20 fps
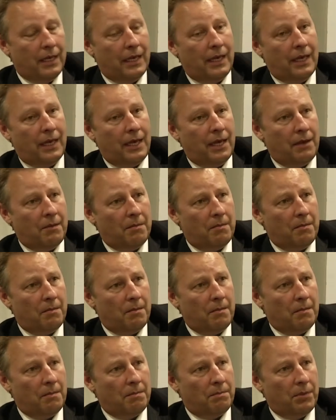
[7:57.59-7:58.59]

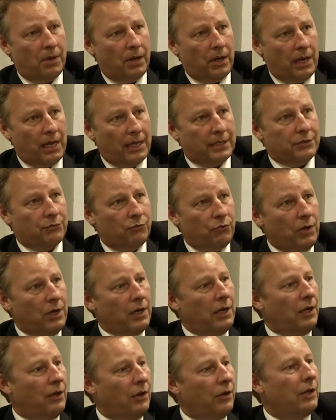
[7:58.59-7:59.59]
But let's
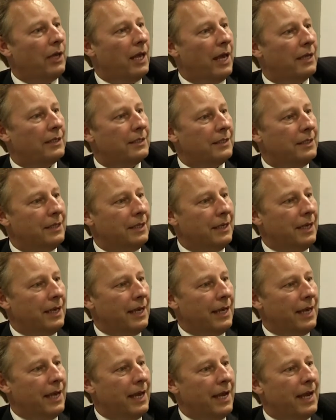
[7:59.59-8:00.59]
really look at
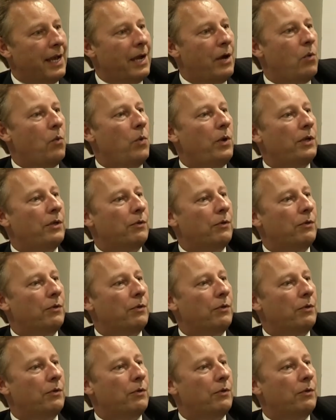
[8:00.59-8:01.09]
how we